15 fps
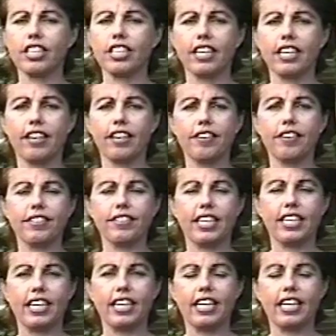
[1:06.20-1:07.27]
live
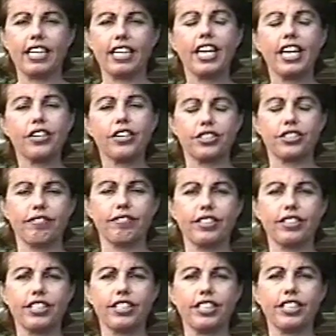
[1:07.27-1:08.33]
in Hendersonville,
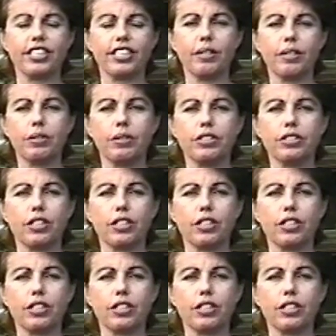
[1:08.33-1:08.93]
Tennessee, which is